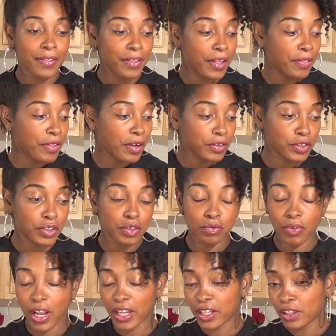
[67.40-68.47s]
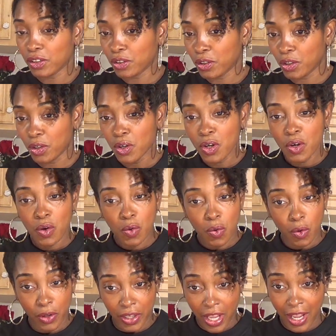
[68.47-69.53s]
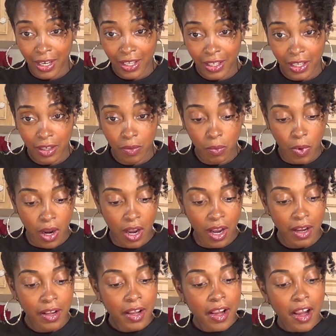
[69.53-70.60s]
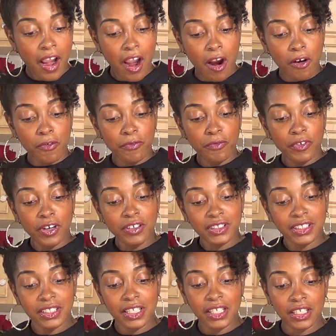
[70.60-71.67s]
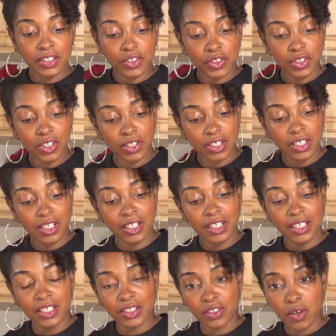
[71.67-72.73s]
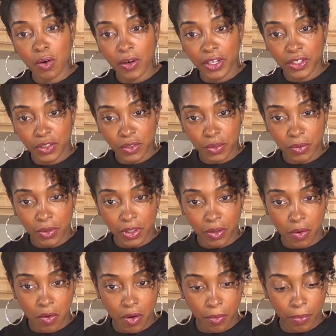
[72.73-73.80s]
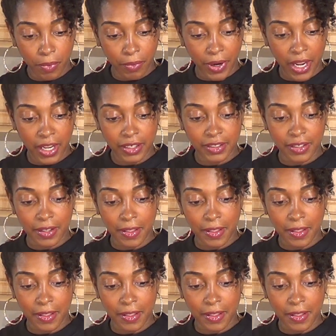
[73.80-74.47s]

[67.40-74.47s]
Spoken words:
and then there's the regular organic quinoa. Our first dish is going to incorporate